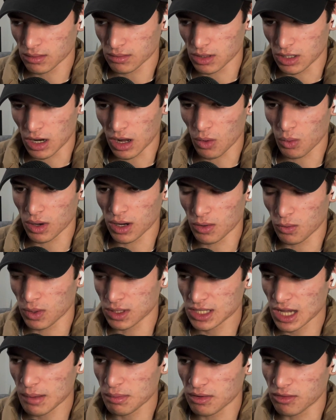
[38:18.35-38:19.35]
You know, what
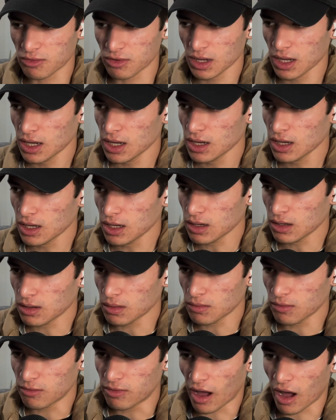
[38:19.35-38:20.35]
type of
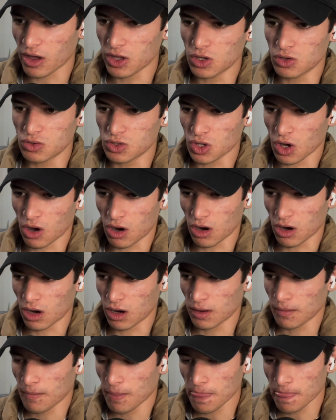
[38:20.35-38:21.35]
values
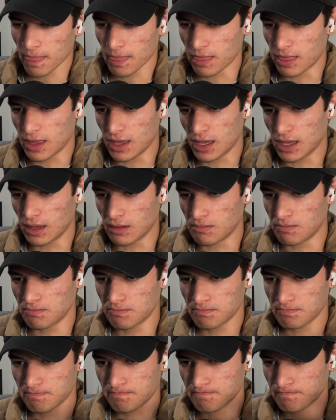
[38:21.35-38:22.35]
is
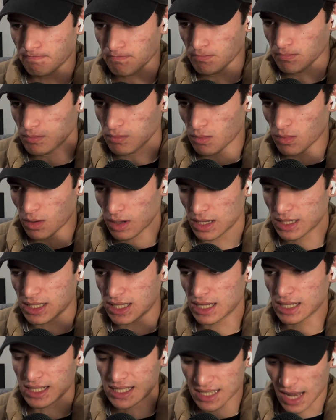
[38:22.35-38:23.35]

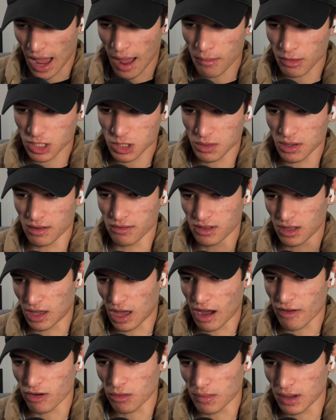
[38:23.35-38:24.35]
the establishment of the
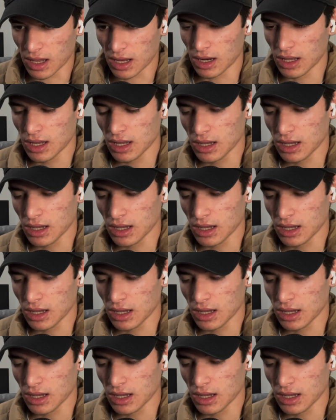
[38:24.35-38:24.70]
government,